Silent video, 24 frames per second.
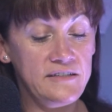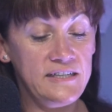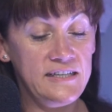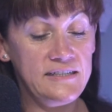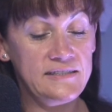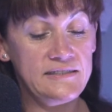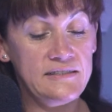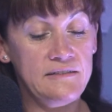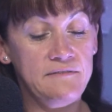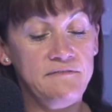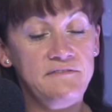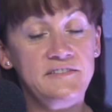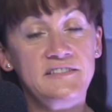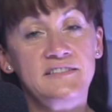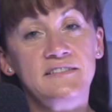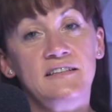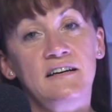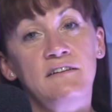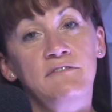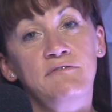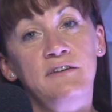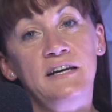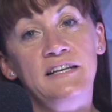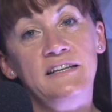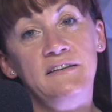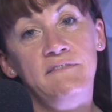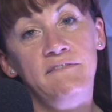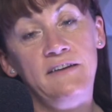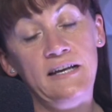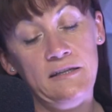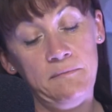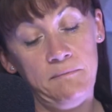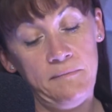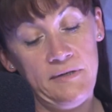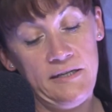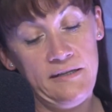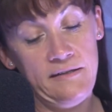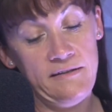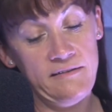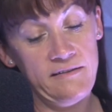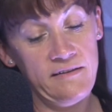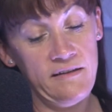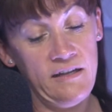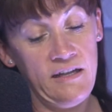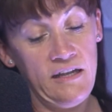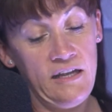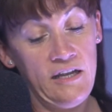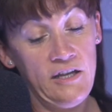his love for software development,
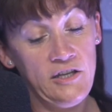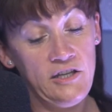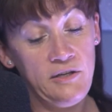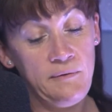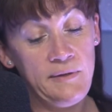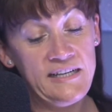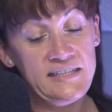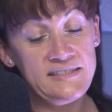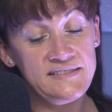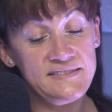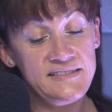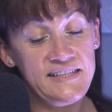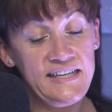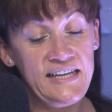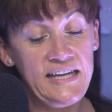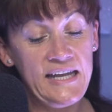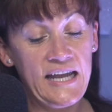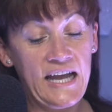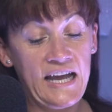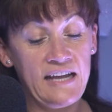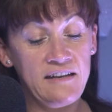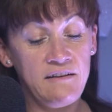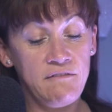doing C and